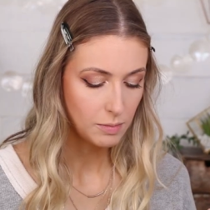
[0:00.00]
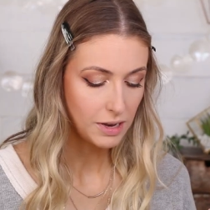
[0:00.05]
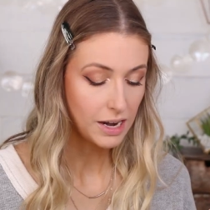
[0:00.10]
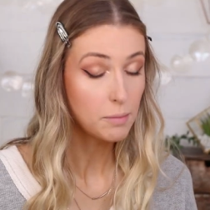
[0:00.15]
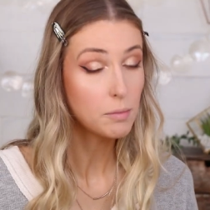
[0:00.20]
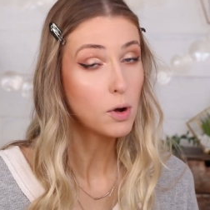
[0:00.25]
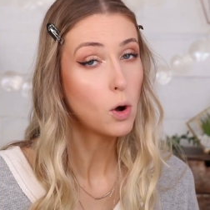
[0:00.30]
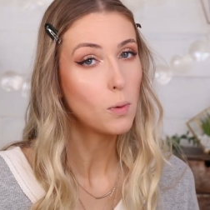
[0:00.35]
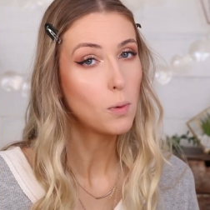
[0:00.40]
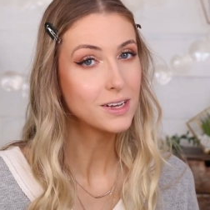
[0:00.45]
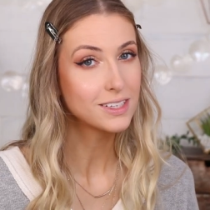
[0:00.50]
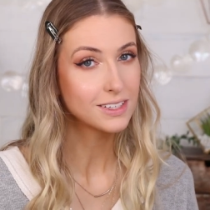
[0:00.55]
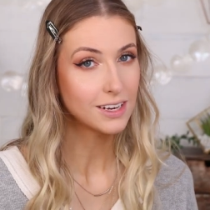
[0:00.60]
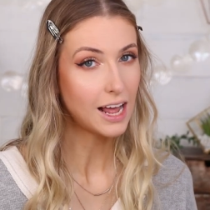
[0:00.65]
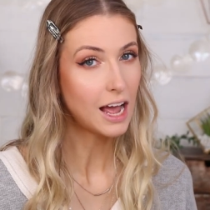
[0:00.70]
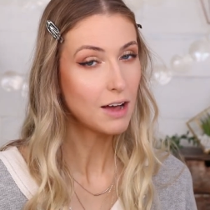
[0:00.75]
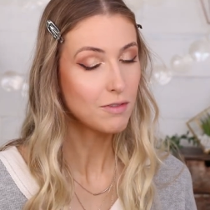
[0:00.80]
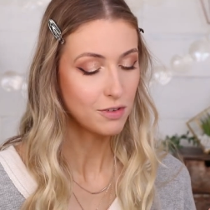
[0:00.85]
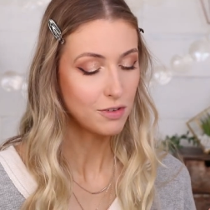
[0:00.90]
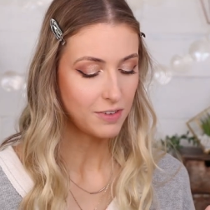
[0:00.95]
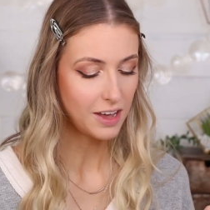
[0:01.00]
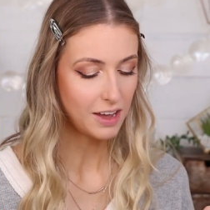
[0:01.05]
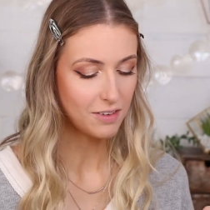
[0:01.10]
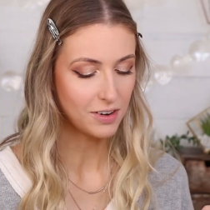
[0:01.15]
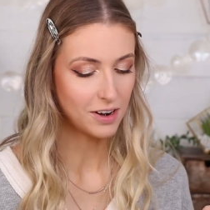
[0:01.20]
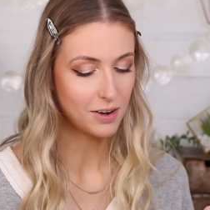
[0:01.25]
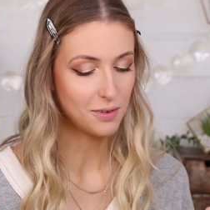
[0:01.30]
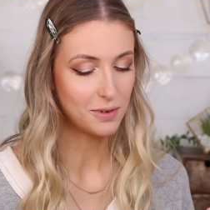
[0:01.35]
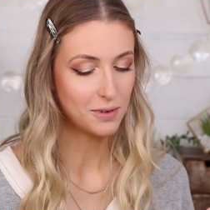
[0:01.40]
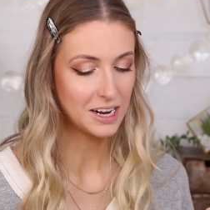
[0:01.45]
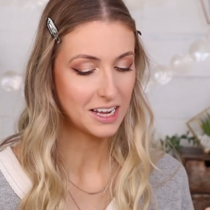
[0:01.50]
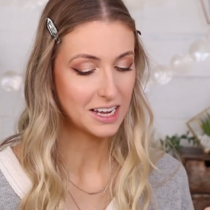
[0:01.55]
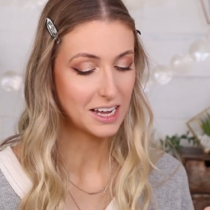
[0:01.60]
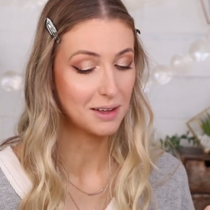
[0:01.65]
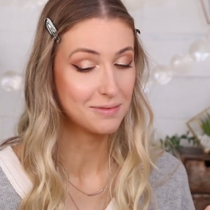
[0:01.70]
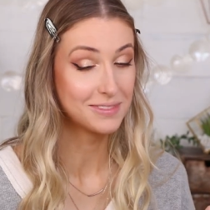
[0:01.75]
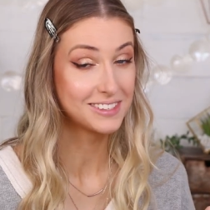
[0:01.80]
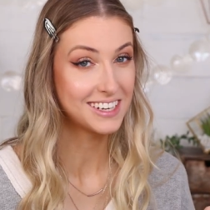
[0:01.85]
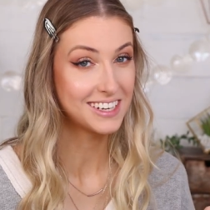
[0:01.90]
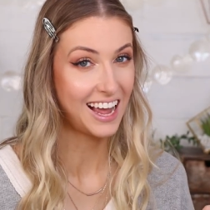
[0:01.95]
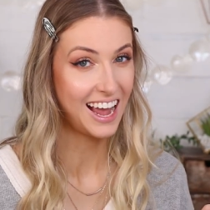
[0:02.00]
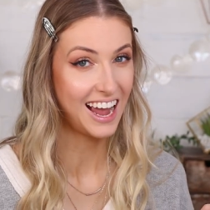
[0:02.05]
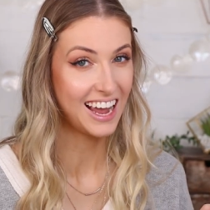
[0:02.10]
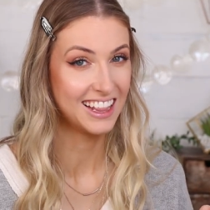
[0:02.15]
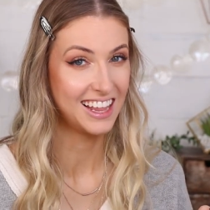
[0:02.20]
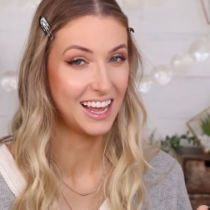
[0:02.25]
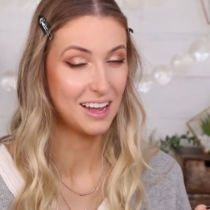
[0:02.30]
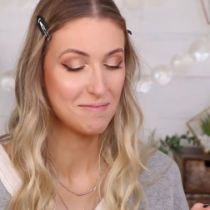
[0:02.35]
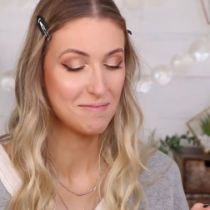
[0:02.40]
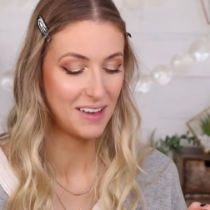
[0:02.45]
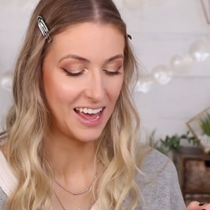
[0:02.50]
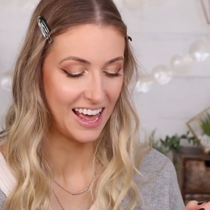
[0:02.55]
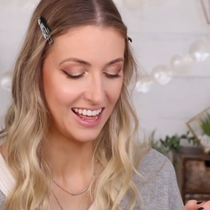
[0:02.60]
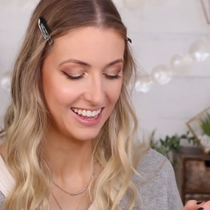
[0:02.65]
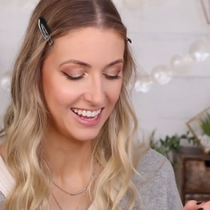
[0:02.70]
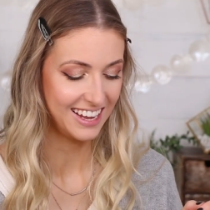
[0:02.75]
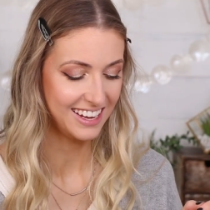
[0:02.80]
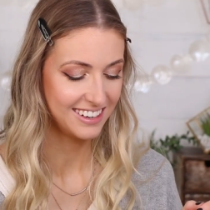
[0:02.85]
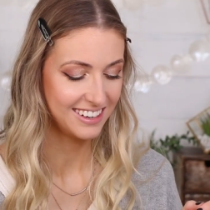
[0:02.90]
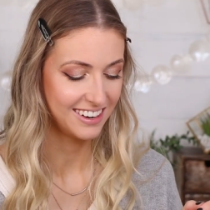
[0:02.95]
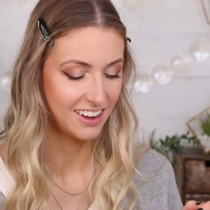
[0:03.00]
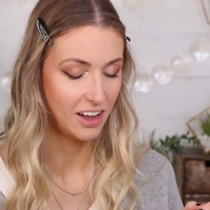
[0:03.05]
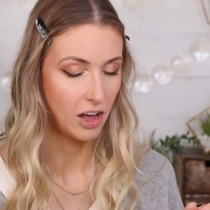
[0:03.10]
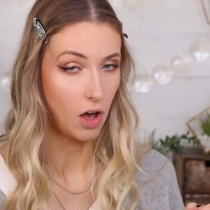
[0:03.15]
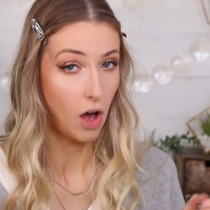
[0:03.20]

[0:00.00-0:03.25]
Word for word: I mean, I'm always gonna have a favorite when it comes to highlight palette,